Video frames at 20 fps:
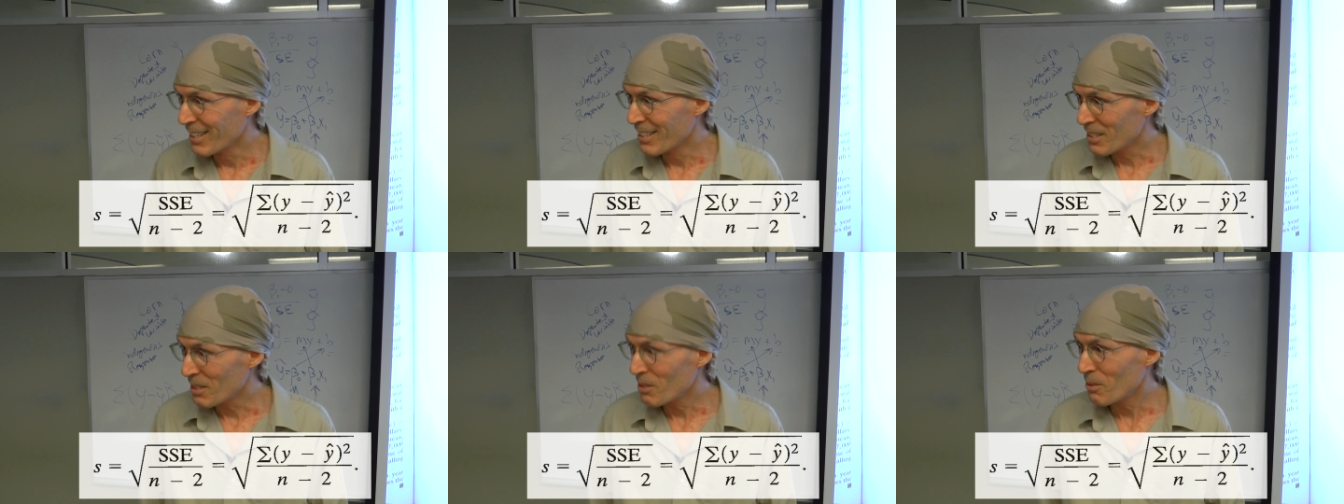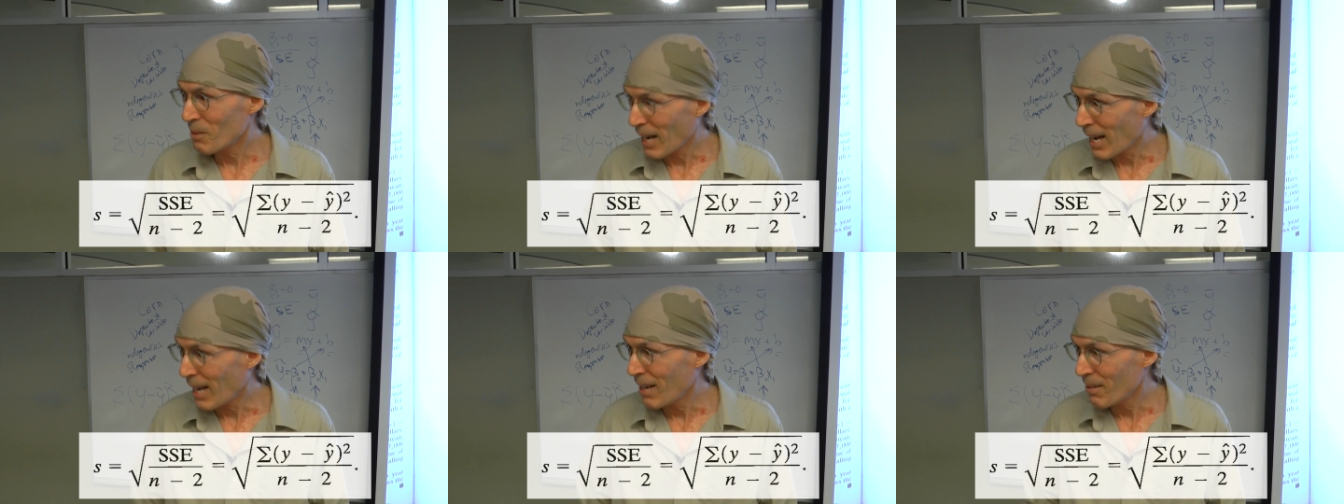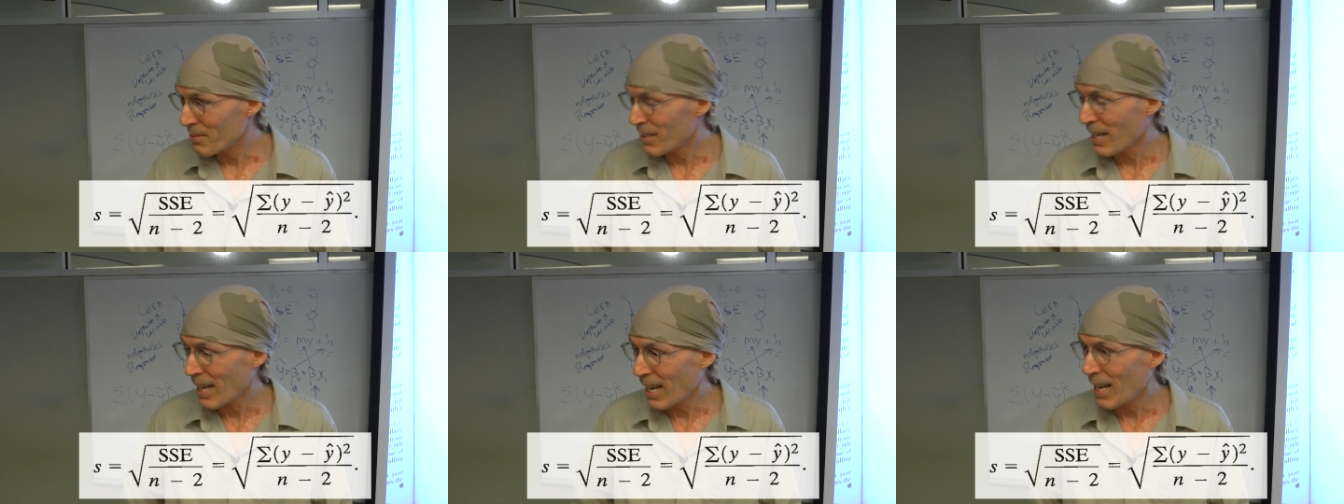did you
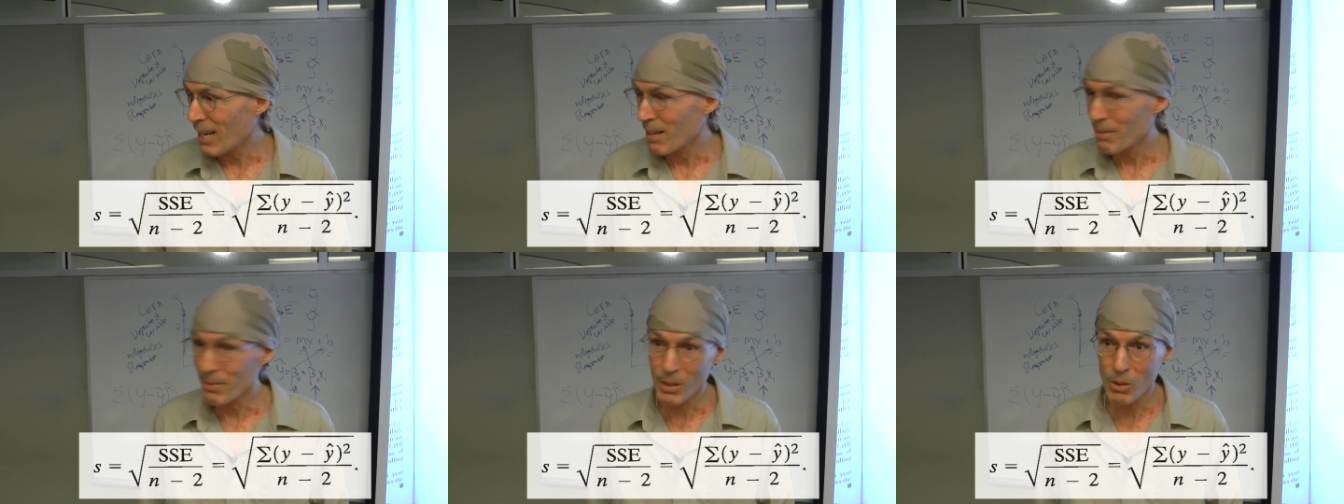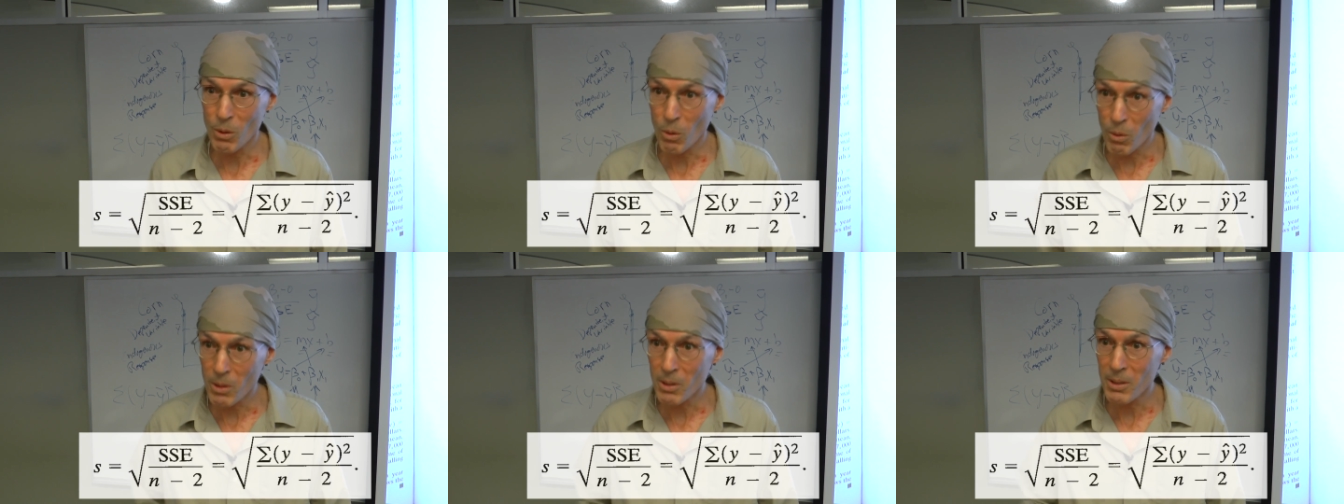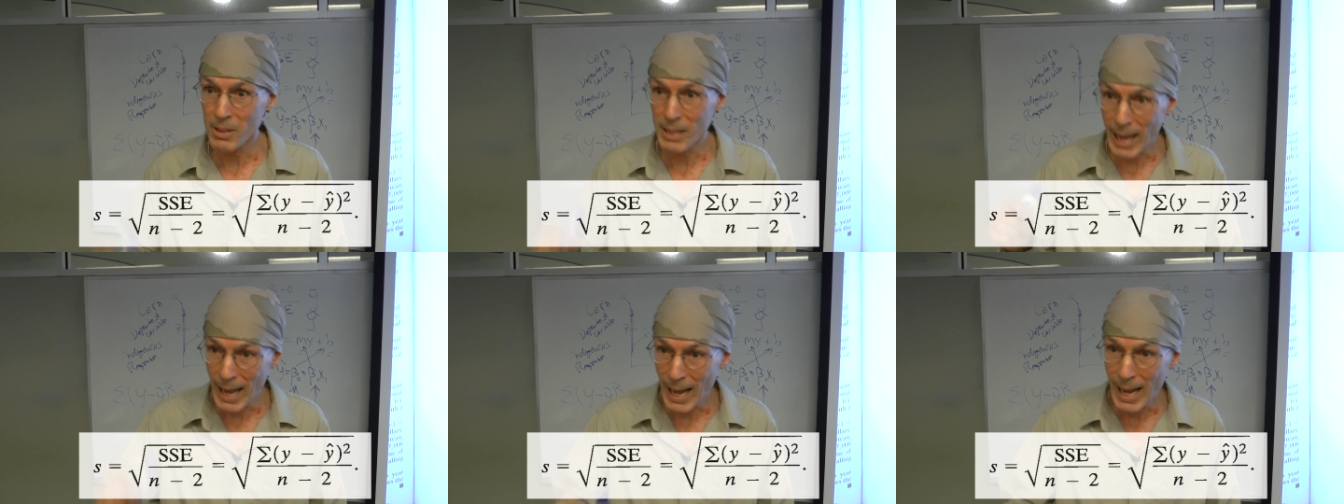have to have in order
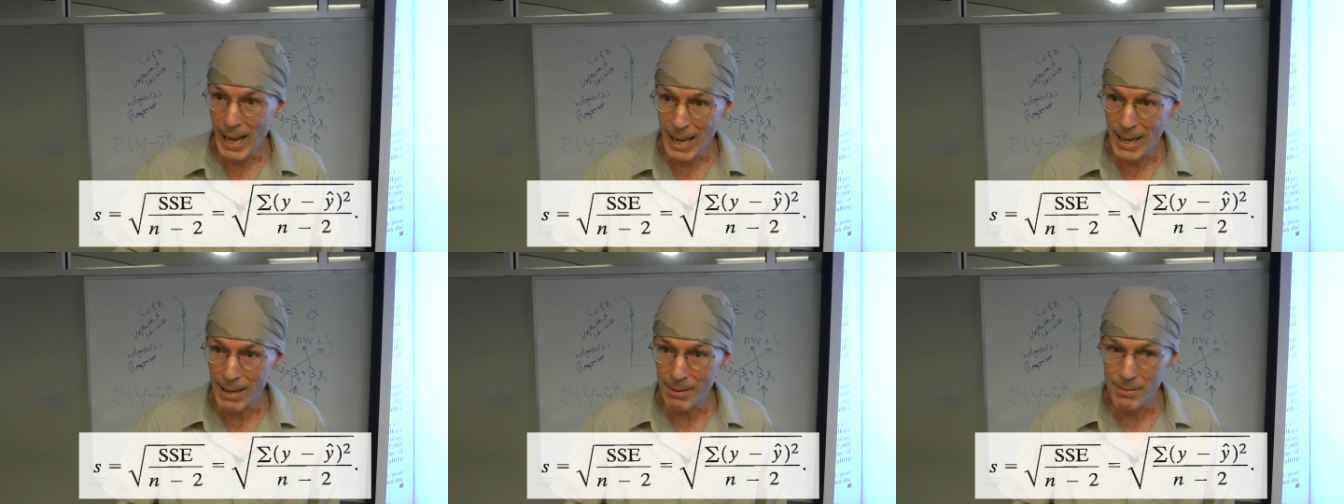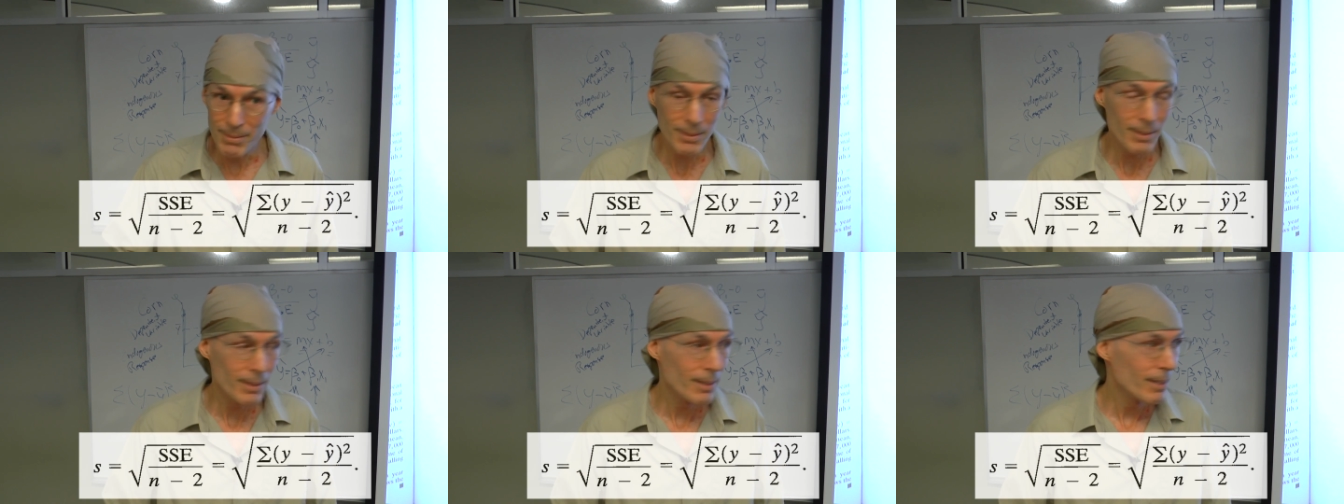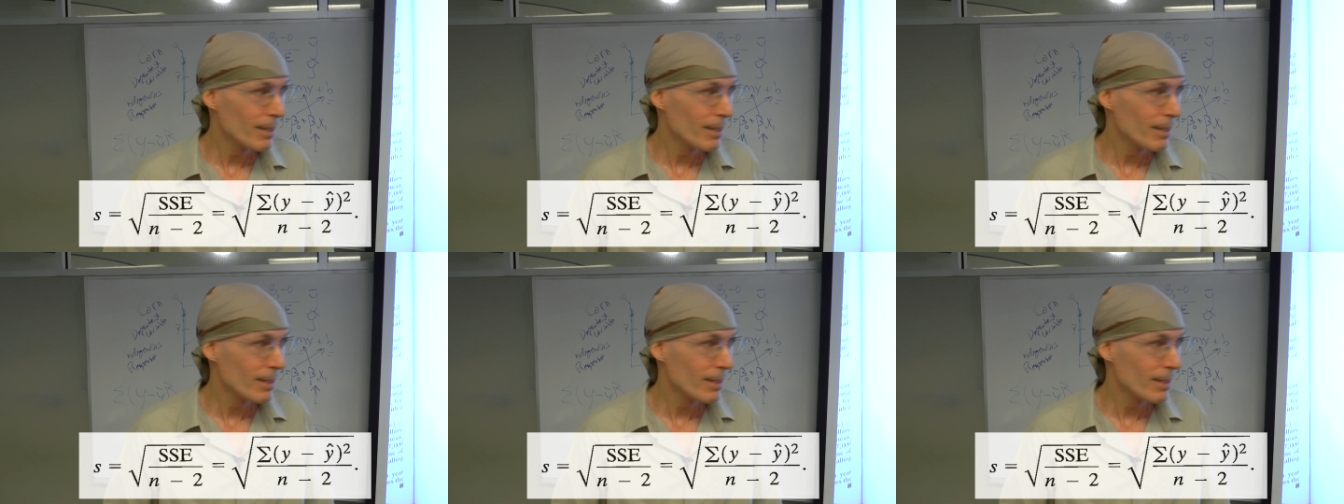to have